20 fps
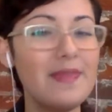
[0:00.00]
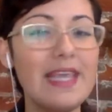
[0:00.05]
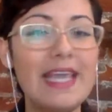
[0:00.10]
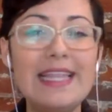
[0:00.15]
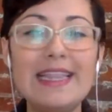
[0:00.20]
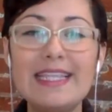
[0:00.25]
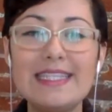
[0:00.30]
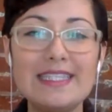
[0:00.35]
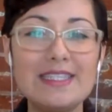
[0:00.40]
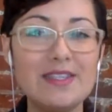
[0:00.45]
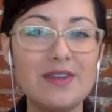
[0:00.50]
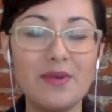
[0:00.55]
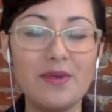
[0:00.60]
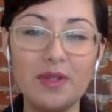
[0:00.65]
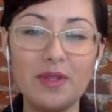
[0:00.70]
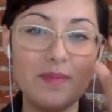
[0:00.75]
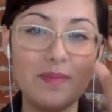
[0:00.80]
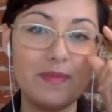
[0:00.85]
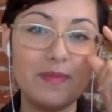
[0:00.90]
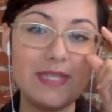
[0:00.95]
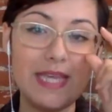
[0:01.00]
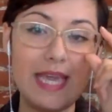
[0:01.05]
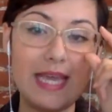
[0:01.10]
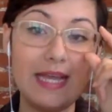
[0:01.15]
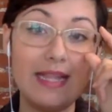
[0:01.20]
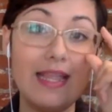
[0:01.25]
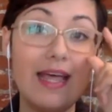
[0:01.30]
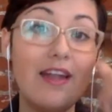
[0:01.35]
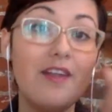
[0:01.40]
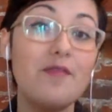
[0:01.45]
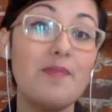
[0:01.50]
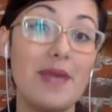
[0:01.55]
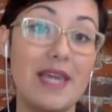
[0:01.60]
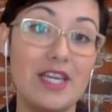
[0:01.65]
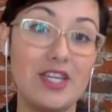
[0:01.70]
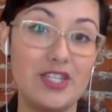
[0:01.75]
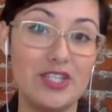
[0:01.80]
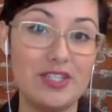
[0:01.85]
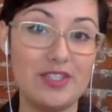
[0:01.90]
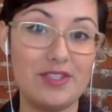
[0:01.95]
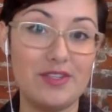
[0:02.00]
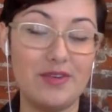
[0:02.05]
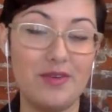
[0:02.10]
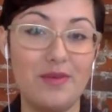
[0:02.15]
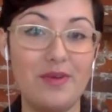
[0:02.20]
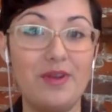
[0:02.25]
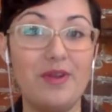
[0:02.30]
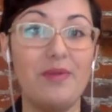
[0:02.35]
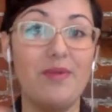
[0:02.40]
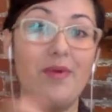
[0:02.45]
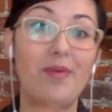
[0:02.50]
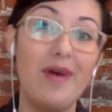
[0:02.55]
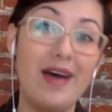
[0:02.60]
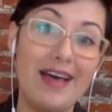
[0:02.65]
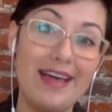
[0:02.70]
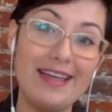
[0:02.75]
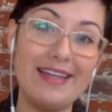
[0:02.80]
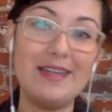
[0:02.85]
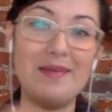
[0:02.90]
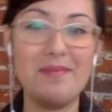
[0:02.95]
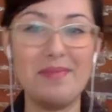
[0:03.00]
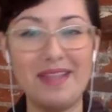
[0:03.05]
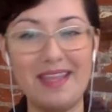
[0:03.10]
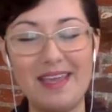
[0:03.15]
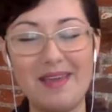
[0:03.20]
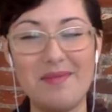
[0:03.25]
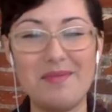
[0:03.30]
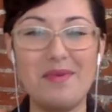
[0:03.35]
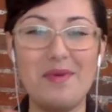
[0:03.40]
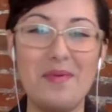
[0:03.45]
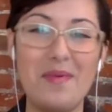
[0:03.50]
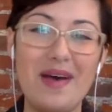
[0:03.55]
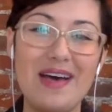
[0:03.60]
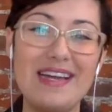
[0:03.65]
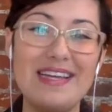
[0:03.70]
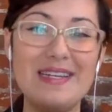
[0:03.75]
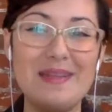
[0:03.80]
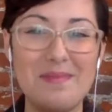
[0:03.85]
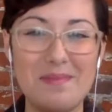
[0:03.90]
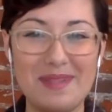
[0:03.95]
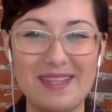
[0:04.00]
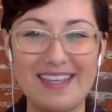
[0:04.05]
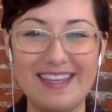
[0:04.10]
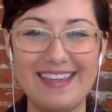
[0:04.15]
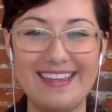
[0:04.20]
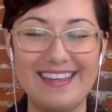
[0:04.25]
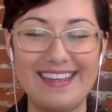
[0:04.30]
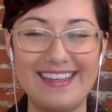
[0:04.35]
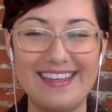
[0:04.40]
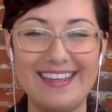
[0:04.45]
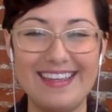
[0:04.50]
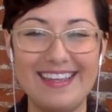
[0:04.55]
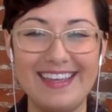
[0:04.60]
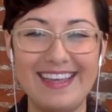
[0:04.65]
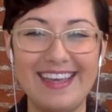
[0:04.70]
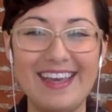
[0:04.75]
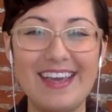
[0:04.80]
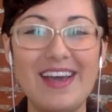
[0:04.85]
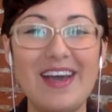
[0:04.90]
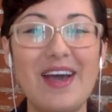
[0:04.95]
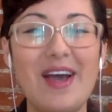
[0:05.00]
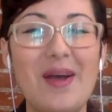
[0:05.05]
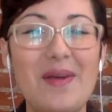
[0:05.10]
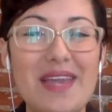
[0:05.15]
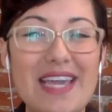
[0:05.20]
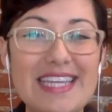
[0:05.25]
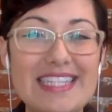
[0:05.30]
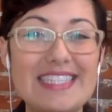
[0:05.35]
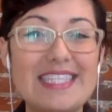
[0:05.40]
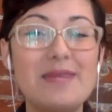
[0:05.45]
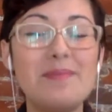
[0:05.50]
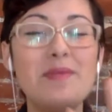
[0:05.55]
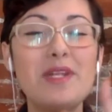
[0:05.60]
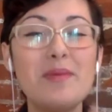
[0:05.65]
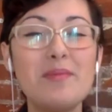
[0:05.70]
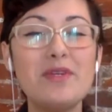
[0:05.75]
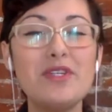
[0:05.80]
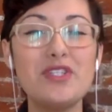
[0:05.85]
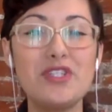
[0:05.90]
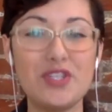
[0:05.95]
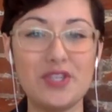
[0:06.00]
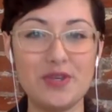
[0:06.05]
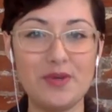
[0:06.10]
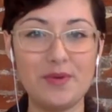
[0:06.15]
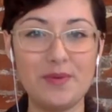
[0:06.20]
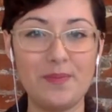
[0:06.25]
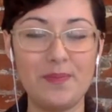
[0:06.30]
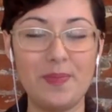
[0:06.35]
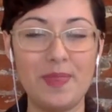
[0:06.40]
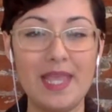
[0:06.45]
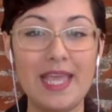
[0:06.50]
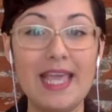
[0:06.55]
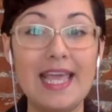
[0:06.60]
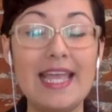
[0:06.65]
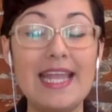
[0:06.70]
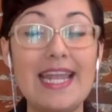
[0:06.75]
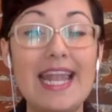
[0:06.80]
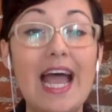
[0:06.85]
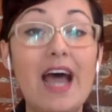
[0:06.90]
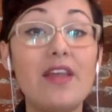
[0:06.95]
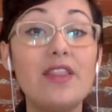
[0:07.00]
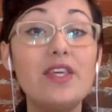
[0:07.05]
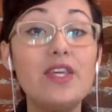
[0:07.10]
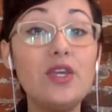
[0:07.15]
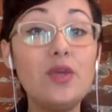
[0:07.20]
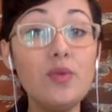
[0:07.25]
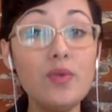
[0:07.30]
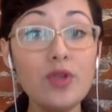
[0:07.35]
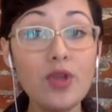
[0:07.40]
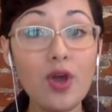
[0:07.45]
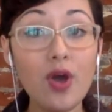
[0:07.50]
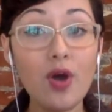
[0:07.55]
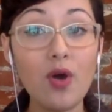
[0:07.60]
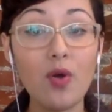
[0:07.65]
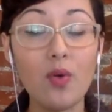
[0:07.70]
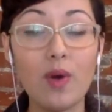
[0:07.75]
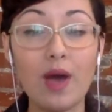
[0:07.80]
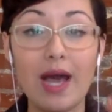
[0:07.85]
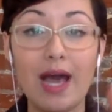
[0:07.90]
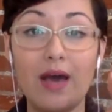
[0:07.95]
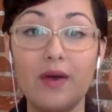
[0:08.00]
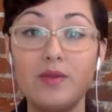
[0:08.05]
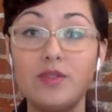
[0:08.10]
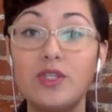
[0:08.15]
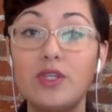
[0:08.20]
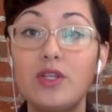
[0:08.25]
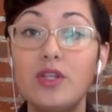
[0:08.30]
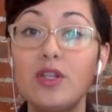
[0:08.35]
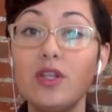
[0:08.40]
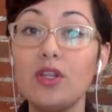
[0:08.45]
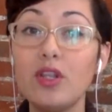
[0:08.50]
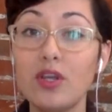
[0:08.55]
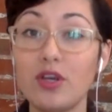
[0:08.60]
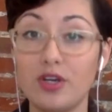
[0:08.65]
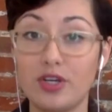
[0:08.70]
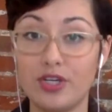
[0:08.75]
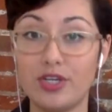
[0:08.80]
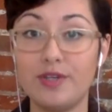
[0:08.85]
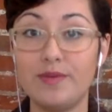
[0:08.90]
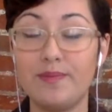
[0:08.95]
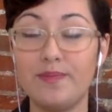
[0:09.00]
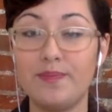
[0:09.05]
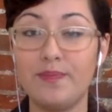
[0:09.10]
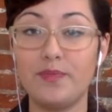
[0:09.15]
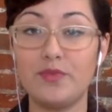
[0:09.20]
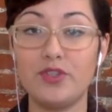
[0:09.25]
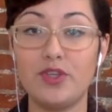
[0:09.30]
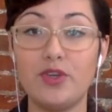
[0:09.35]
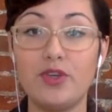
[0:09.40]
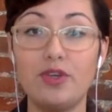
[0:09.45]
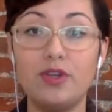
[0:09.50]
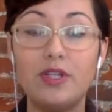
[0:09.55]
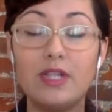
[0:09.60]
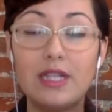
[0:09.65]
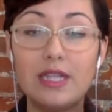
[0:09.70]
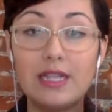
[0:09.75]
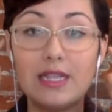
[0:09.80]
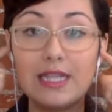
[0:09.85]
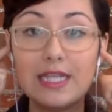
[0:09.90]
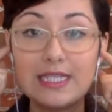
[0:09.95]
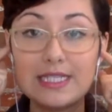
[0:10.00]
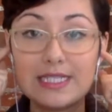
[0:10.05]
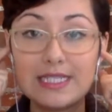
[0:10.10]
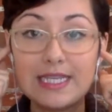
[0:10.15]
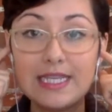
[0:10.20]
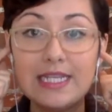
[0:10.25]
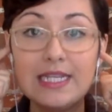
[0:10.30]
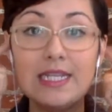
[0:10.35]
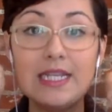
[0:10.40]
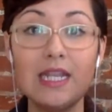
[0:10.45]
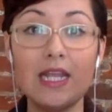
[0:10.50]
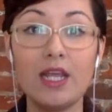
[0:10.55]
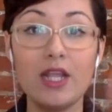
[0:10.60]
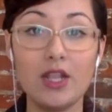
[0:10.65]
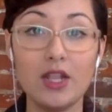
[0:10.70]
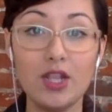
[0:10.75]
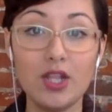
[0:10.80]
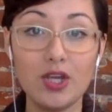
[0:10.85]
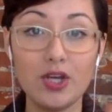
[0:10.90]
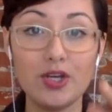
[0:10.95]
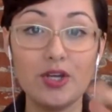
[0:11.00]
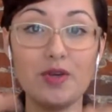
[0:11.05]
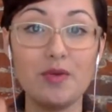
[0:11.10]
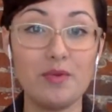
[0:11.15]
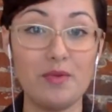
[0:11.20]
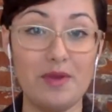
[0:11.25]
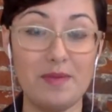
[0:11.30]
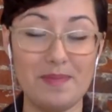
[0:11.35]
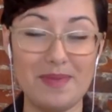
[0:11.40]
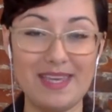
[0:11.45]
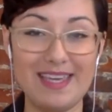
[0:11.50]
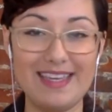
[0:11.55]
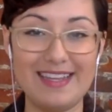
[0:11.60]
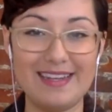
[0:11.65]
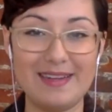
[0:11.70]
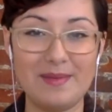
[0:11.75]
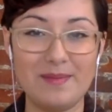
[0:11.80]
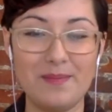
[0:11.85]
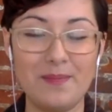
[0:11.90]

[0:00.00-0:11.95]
And this is going to take a lot of patience. You're going to rewind and play, rewind and play. Okay, tip number 2. Now that you know how to look, so you're listen, look, repeat.